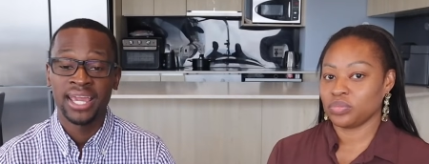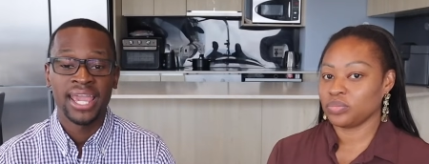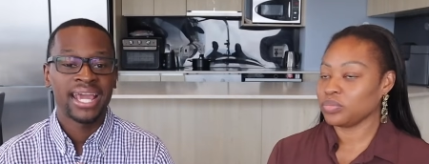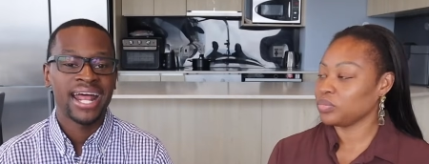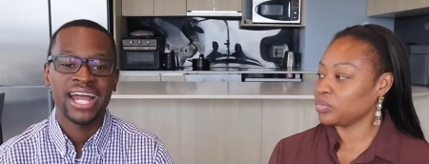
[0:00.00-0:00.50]

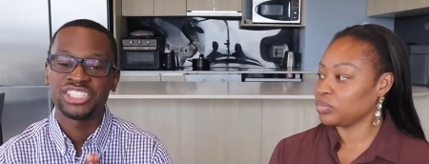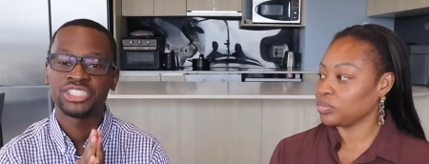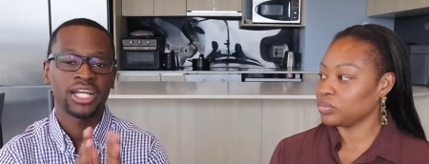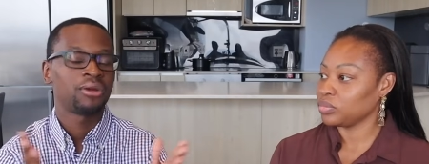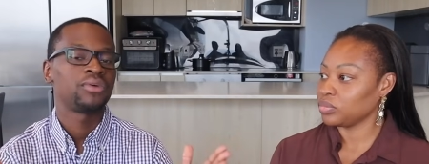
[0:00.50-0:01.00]
Speaker 1: And I
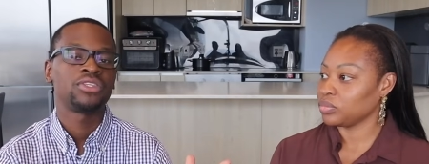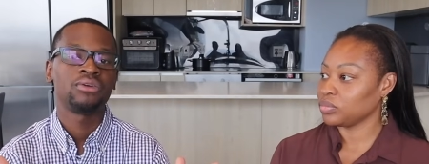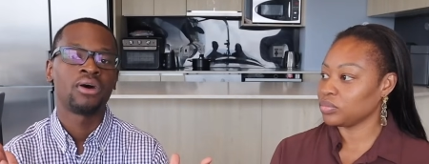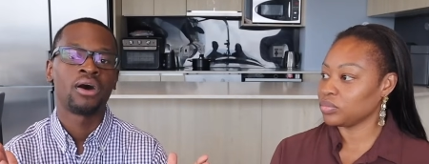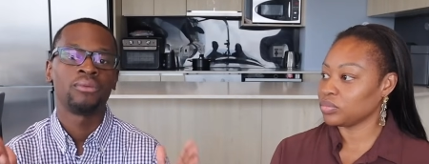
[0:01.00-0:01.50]
share with
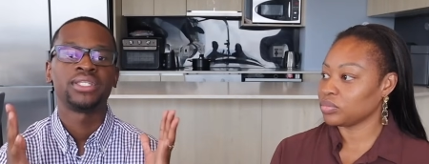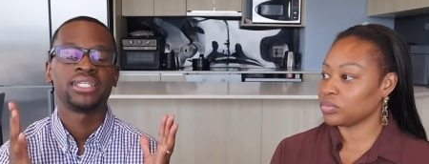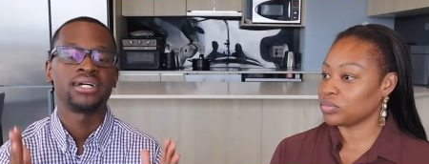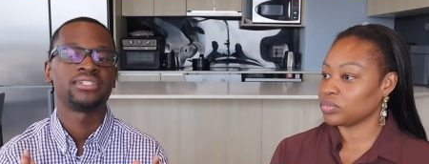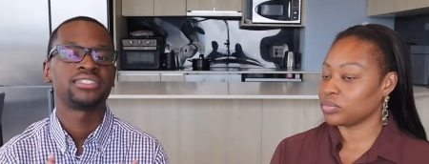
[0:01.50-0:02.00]
you all with
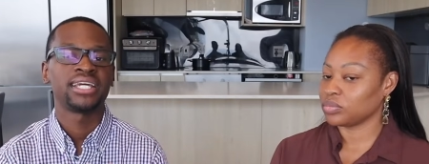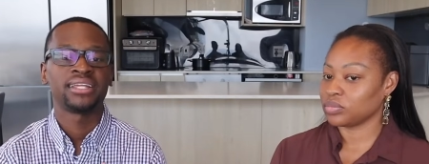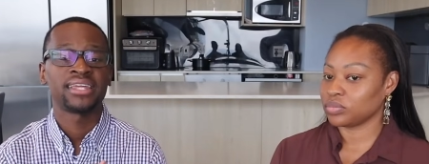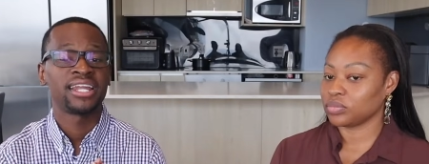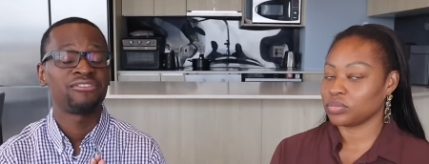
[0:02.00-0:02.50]
the
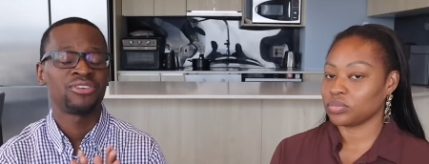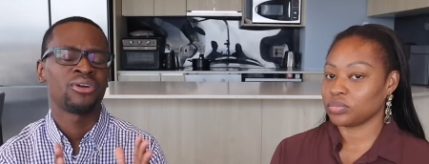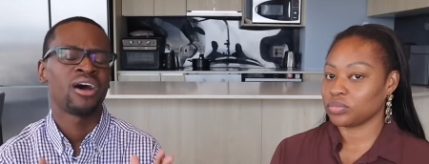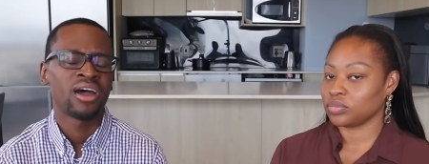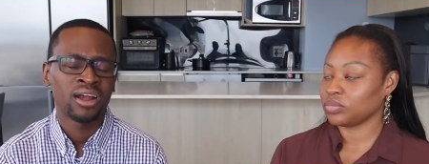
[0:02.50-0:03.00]
understanding that if you
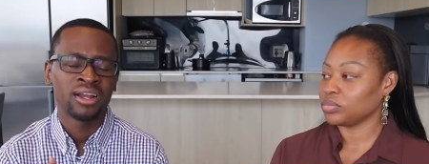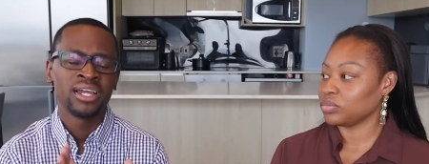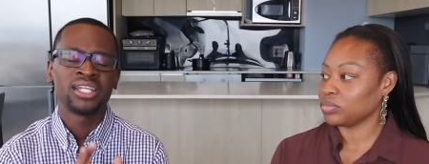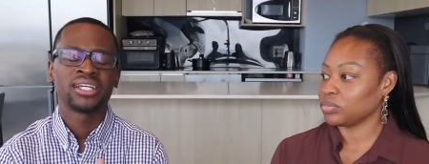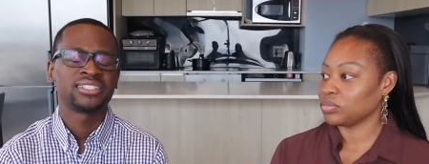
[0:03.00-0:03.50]
are
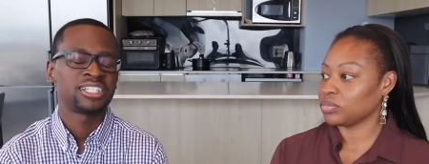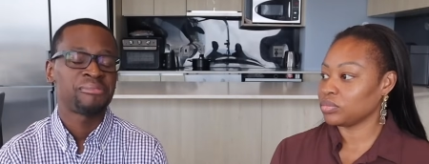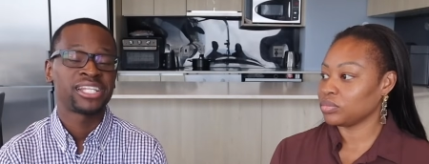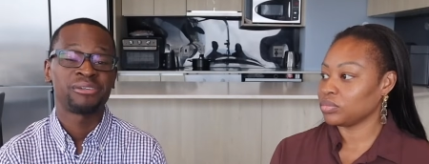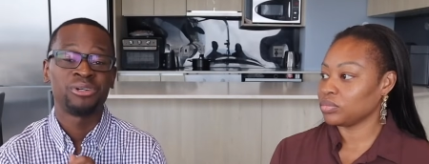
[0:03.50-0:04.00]
looking to
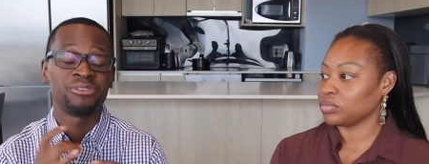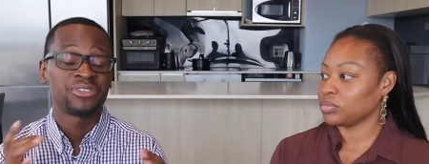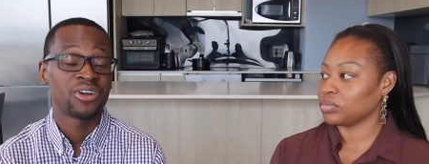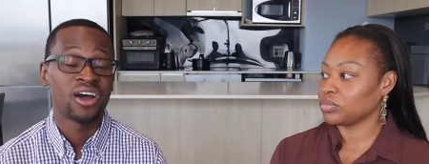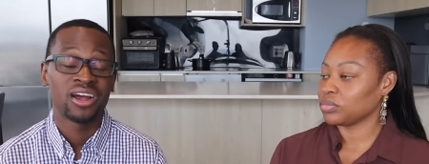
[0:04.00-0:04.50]
make the move,
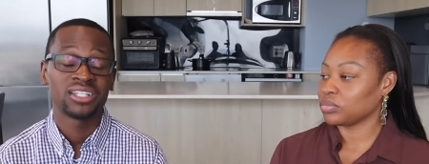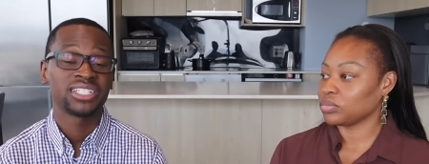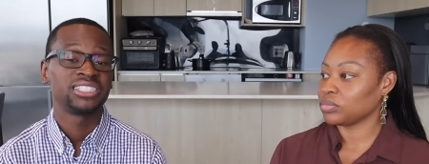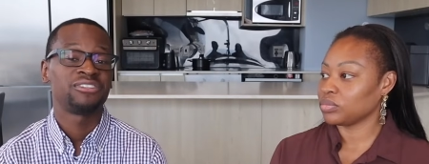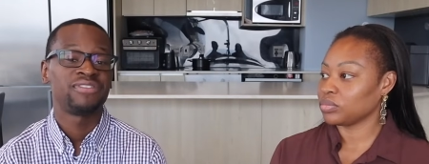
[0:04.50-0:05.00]
you are
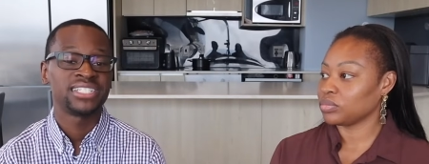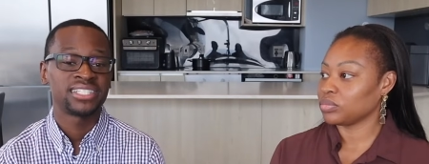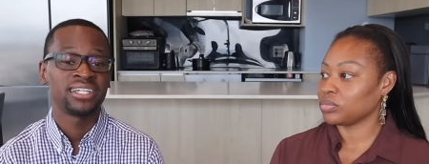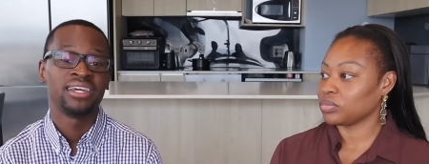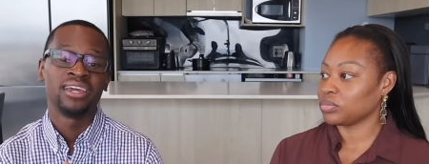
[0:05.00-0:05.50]
looking to
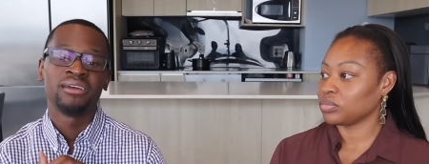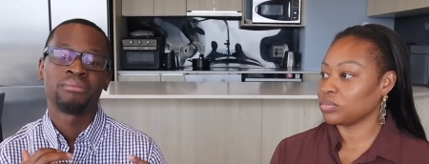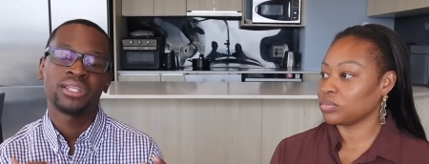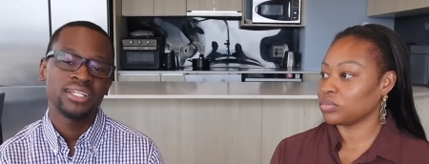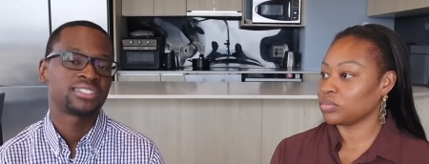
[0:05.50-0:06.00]
visit,
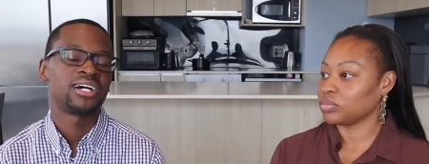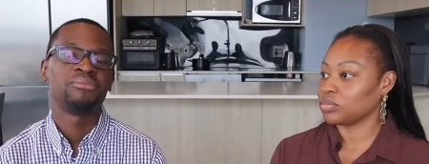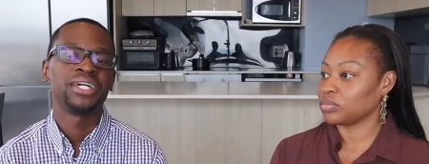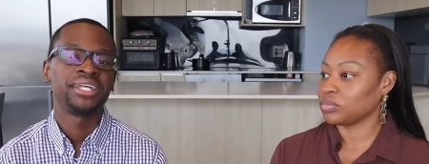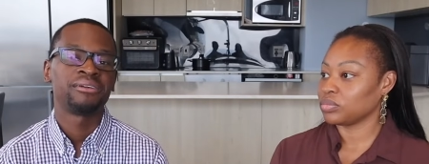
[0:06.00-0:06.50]
please come
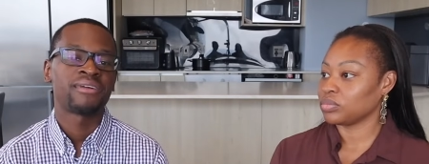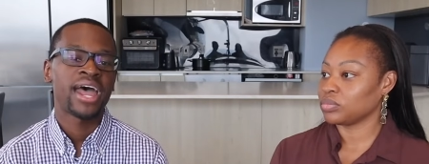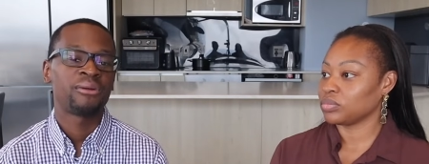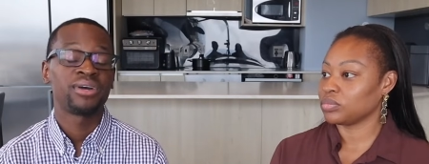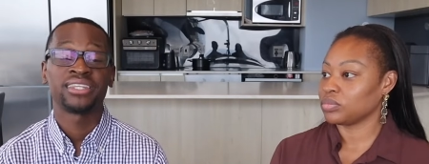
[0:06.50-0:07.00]
with it,
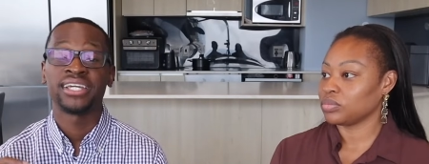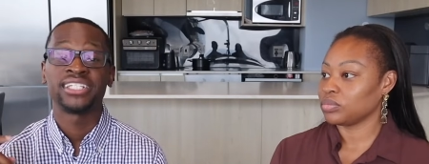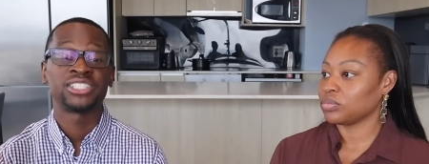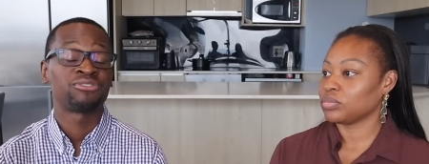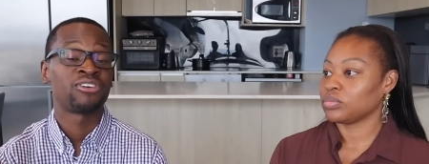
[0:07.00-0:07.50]
right? Whether
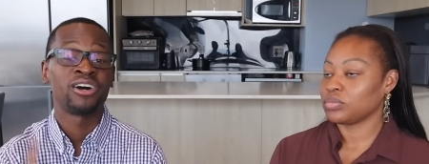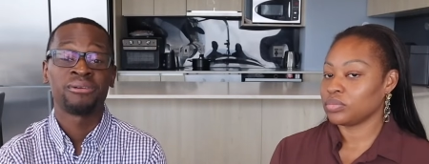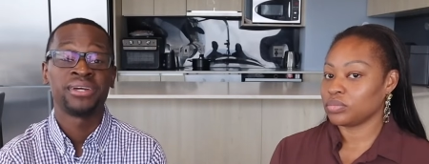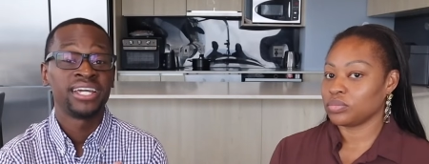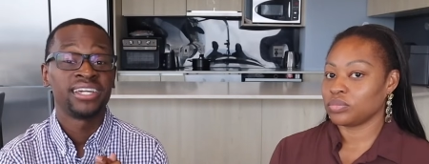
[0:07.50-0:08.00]
it's from